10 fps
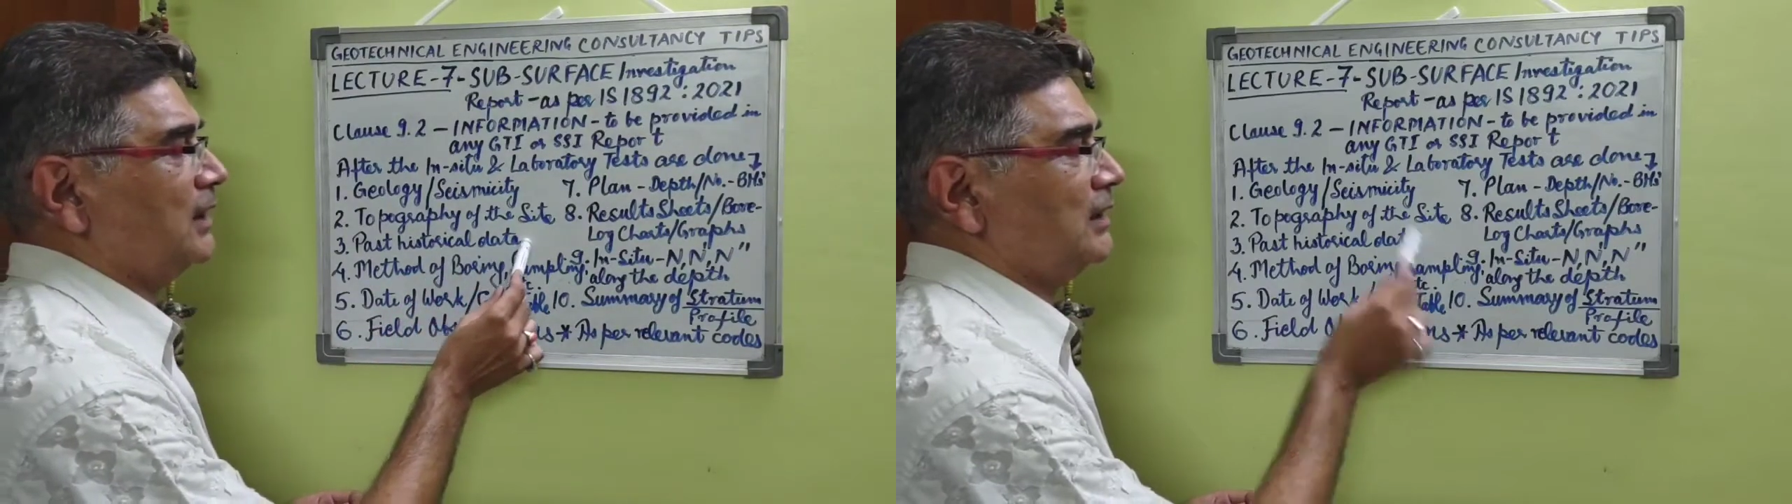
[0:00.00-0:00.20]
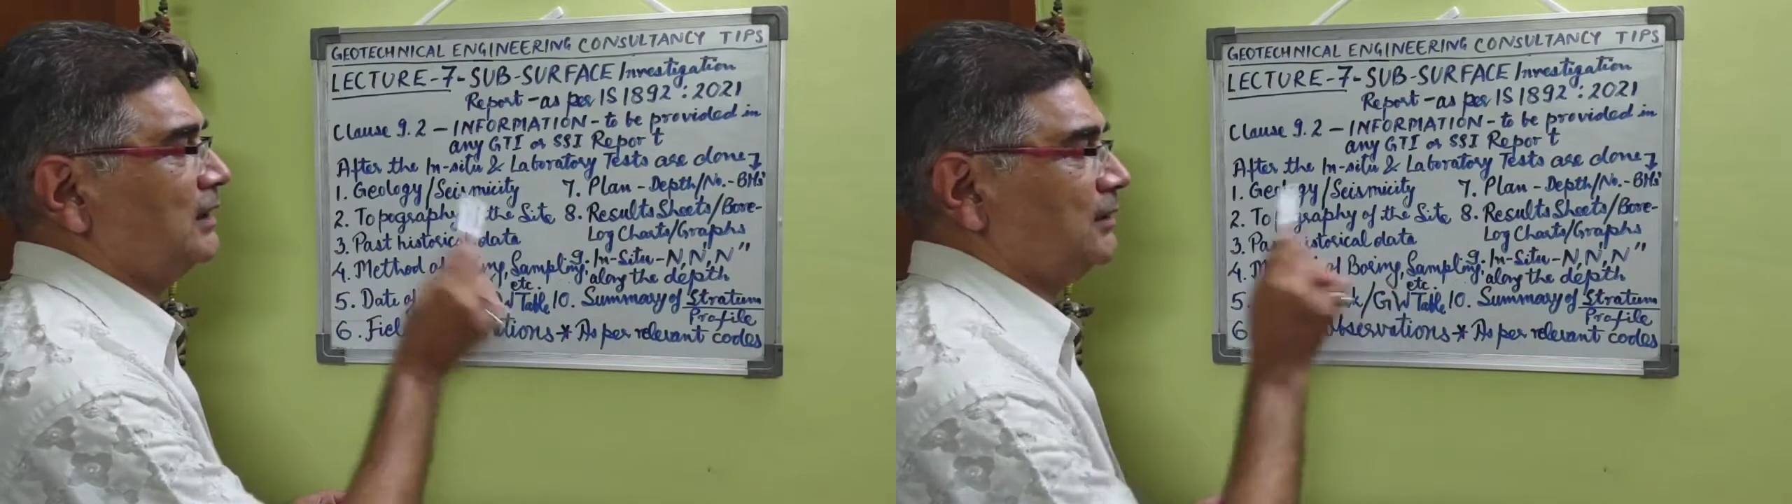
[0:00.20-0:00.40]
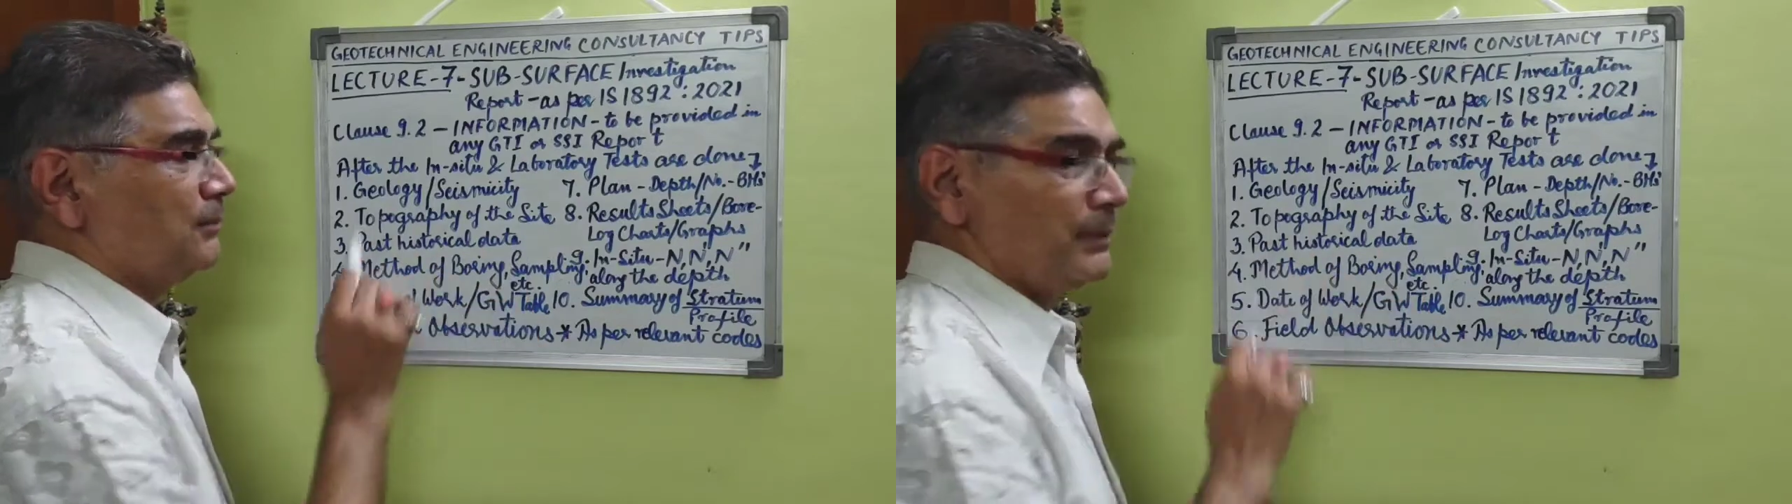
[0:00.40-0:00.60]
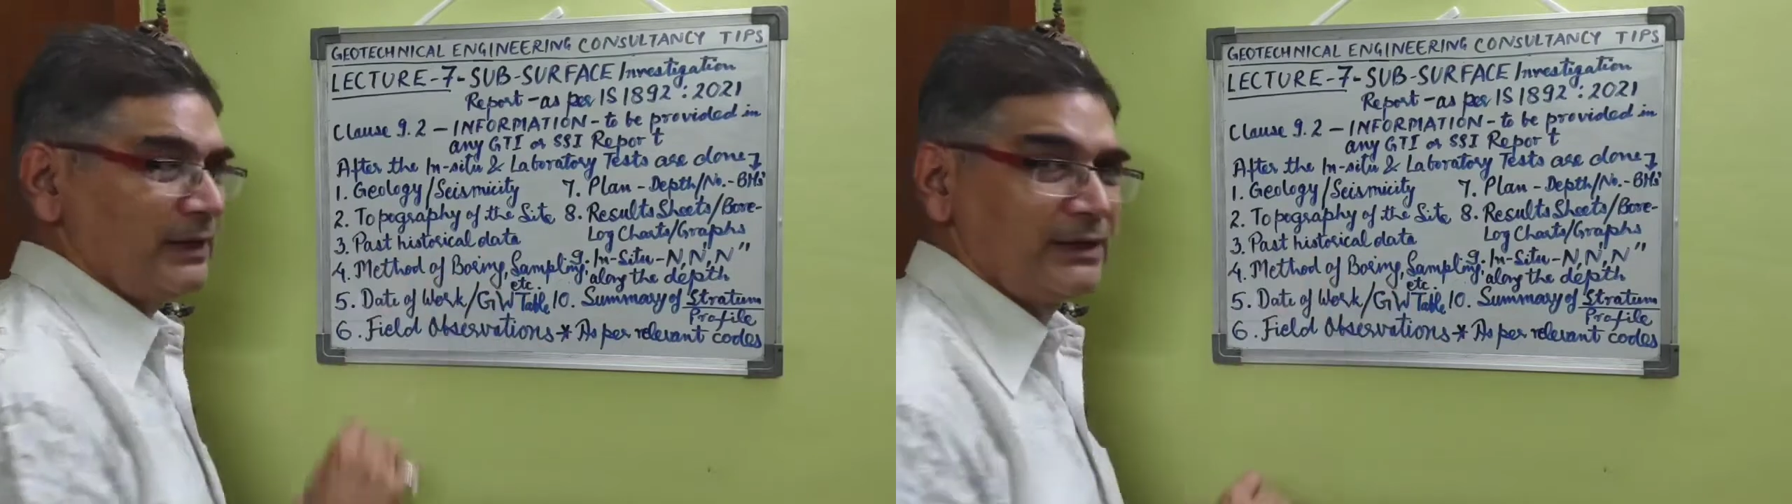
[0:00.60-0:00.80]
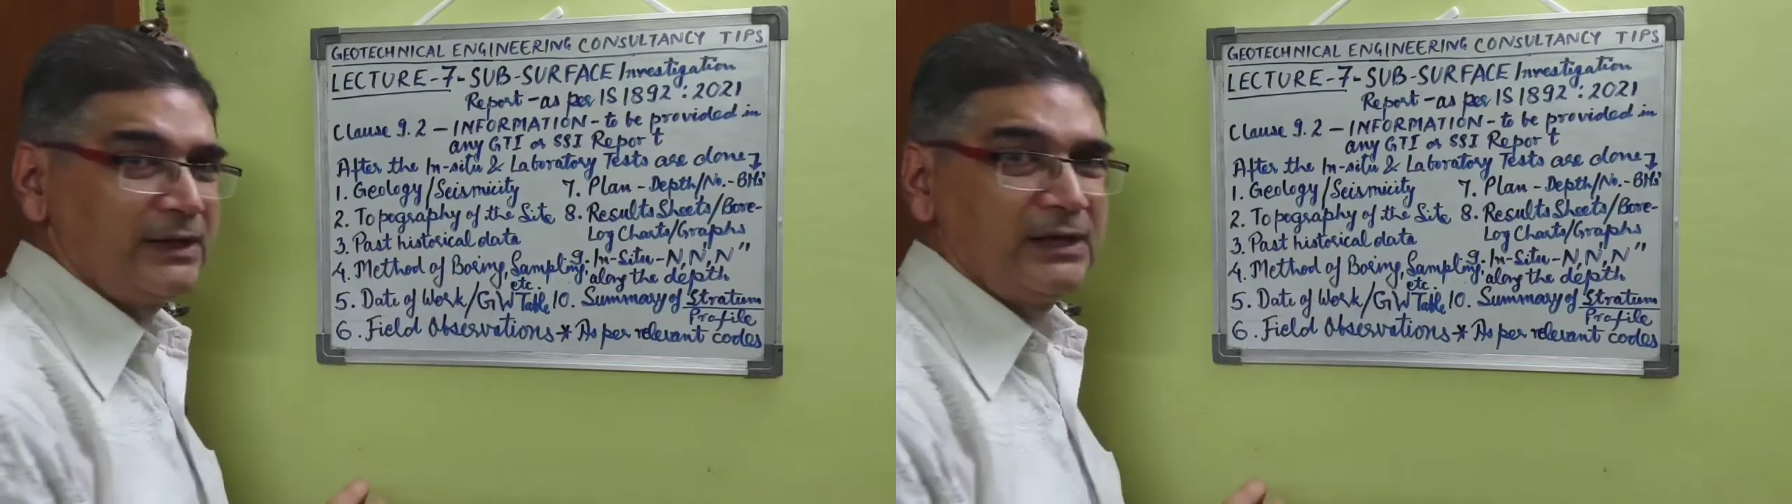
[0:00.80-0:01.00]
any
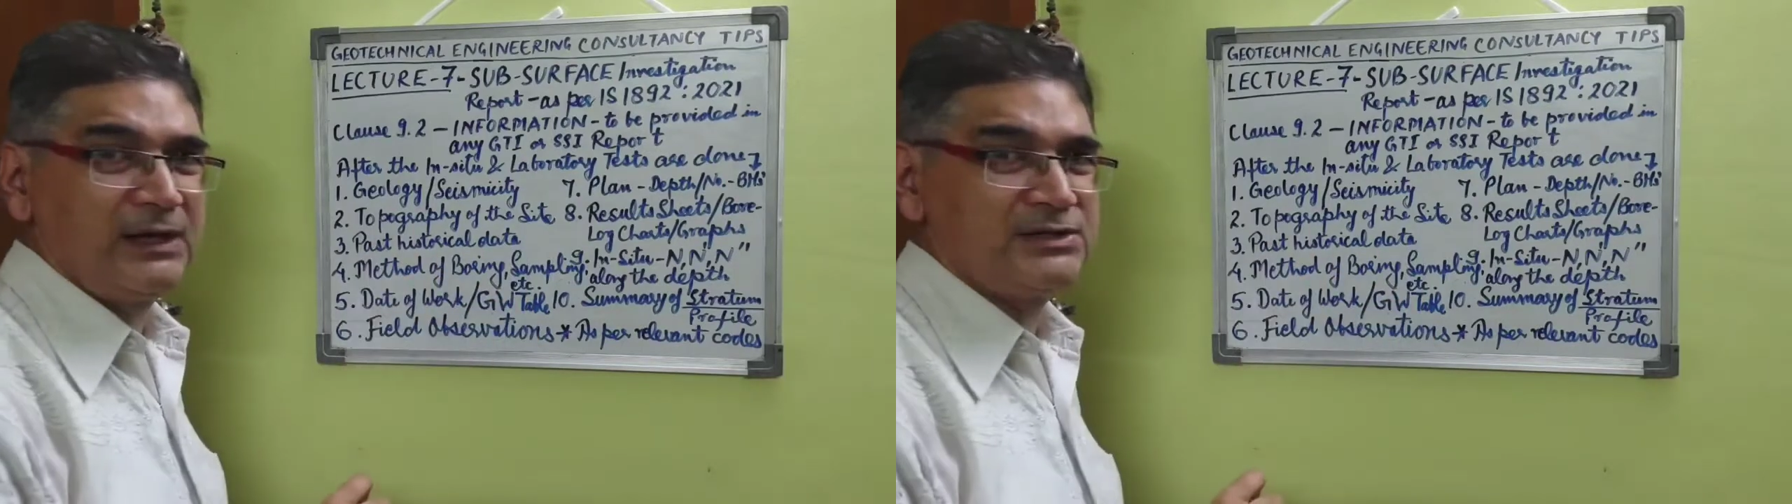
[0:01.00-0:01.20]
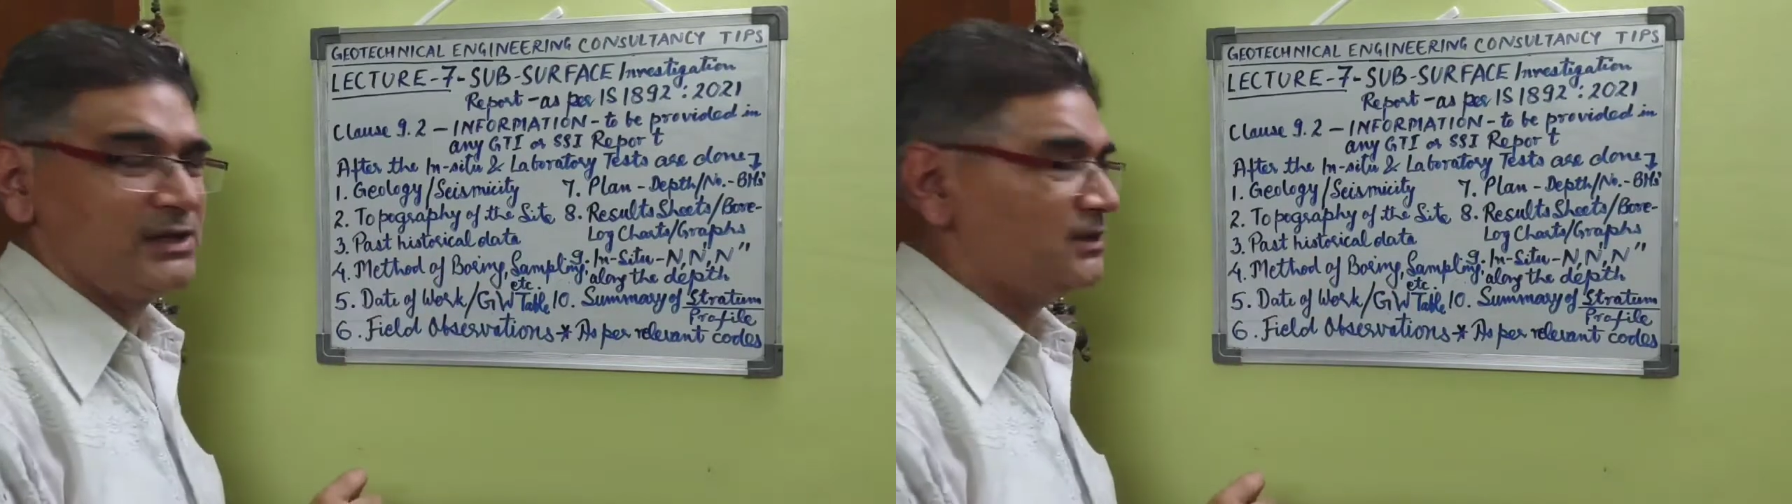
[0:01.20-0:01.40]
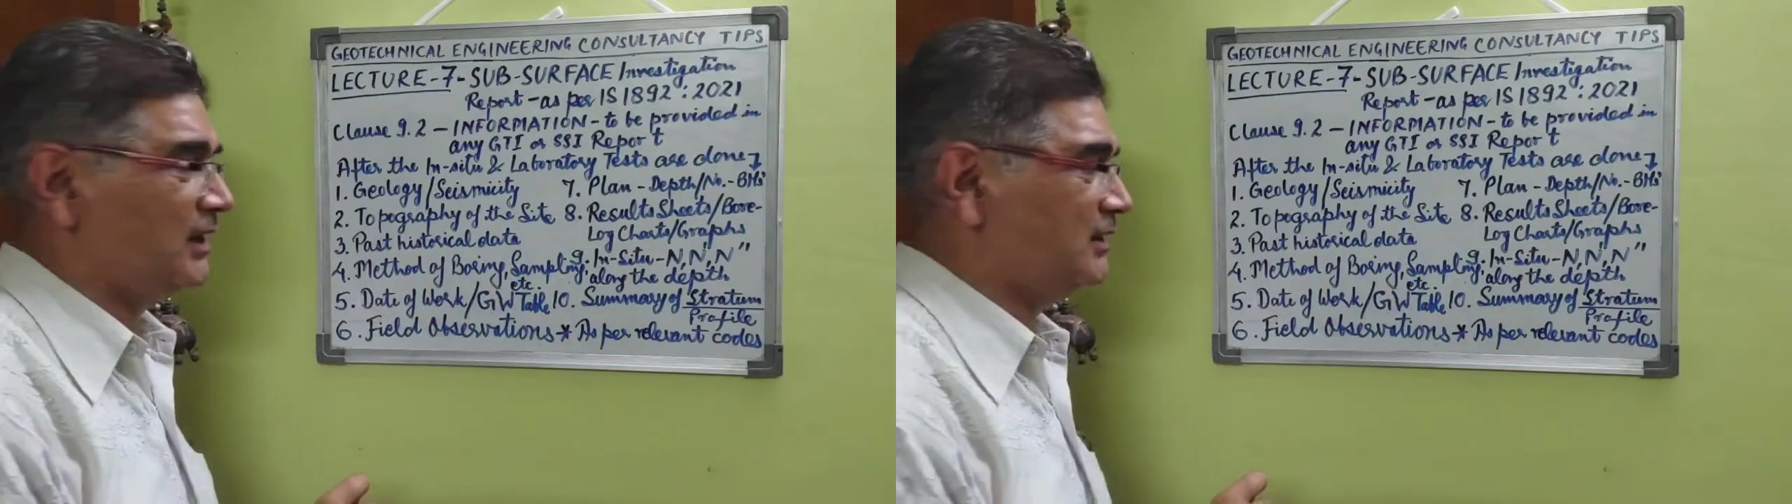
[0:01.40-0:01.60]
brick kiln etc.